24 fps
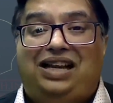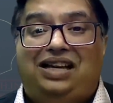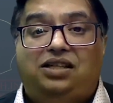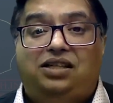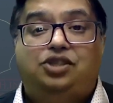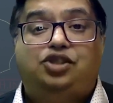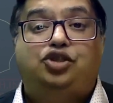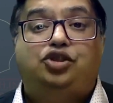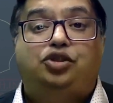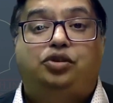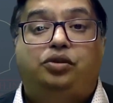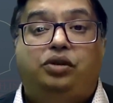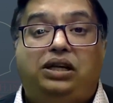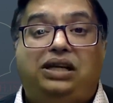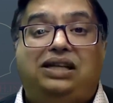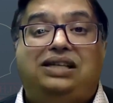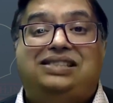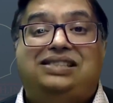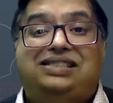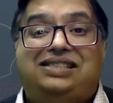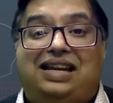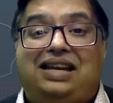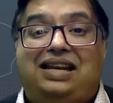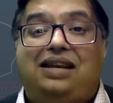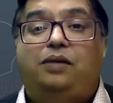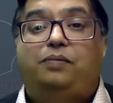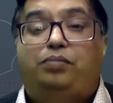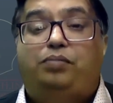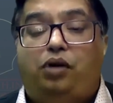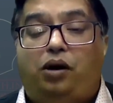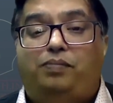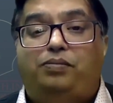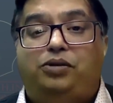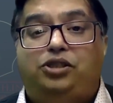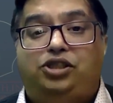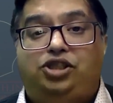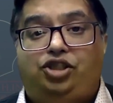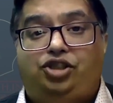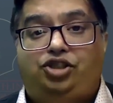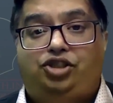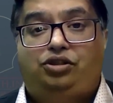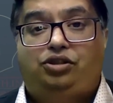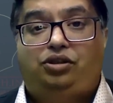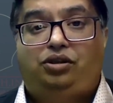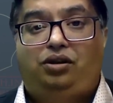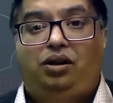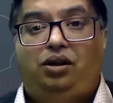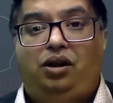that is unique selling
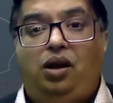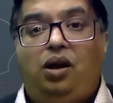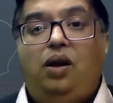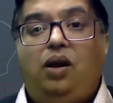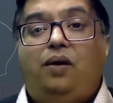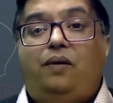proposition.